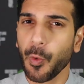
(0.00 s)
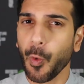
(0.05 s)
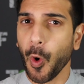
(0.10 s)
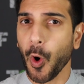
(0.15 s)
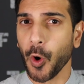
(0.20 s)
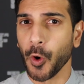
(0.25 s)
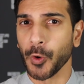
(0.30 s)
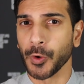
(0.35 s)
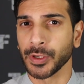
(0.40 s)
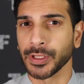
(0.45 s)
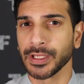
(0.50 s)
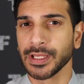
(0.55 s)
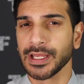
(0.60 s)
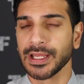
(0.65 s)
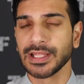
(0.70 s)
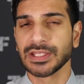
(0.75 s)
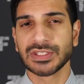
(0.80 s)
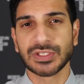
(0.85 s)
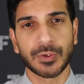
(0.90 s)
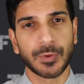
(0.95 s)
award
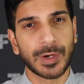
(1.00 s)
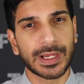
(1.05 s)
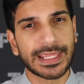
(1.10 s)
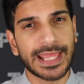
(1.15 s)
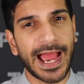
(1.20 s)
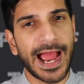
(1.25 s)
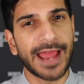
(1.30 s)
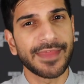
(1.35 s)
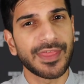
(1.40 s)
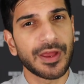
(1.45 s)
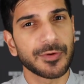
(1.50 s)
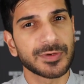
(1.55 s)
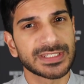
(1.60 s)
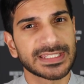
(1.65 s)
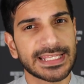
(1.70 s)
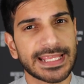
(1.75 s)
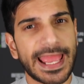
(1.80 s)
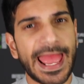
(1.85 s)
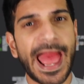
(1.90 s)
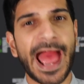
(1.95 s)
to a guy that was
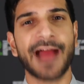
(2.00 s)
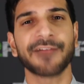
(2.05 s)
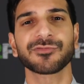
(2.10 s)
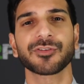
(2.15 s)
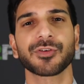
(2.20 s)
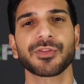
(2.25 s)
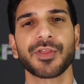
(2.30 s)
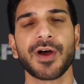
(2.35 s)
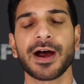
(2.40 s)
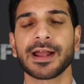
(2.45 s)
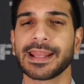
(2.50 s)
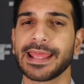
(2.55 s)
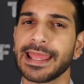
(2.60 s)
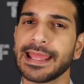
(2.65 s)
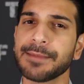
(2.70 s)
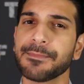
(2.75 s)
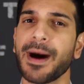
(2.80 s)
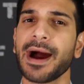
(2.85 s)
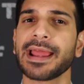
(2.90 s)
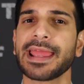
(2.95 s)
the afterthought
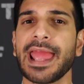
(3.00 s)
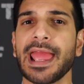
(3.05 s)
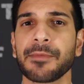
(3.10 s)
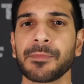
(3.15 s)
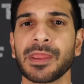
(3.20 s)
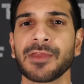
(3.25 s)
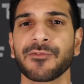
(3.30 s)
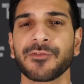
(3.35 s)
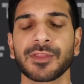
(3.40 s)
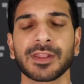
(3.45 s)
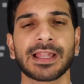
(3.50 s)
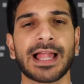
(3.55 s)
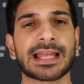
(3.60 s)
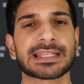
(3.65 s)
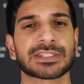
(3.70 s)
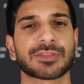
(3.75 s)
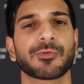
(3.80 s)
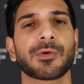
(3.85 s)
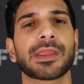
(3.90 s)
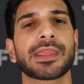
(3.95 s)
in Miami for the
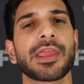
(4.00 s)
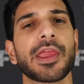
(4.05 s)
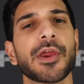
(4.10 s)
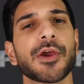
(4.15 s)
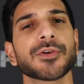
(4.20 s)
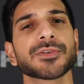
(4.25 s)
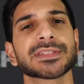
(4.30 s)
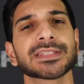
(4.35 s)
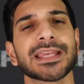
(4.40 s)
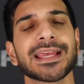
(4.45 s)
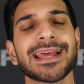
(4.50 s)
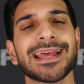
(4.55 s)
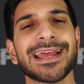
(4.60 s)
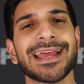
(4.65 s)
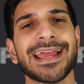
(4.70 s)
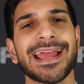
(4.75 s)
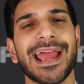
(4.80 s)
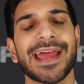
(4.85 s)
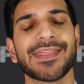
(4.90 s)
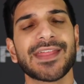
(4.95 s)
last three years,
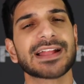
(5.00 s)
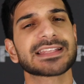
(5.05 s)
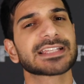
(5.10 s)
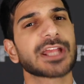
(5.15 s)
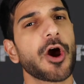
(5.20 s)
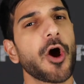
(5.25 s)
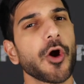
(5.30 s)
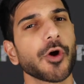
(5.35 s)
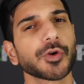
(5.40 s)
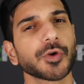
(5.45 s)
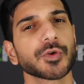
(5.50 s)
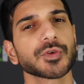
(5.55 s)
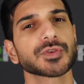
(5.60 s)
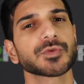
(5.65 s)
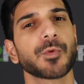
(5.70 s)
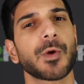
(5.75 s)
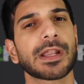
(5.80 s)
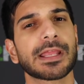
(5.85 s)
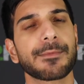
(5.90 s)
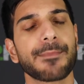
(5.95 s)
and that's
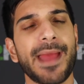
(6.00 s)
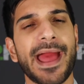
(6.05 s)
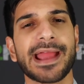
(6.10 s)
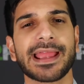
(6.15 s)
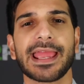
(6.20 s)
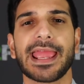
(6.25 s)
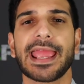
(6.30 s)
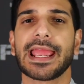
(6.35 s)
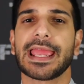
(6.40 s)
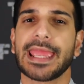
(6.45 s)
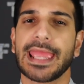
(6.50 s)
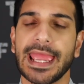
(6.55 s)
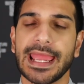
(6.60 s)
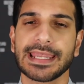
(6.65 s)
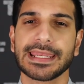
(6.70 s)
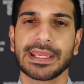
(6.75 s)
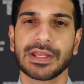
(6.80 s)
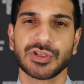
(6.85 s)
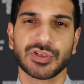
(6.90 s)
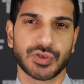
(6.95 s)
Cardinals running back
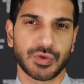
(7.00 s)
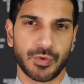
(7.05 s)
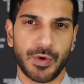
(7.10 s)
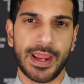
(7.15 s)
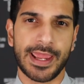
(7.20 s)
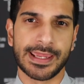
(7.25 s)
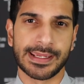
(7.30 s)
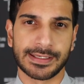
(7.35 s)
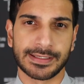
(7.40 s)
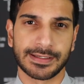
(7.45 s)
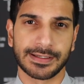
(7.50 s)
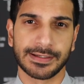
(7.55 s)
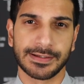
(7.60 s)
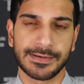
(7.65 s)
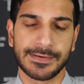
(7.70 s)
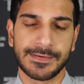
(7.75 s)
Kenyon Drake.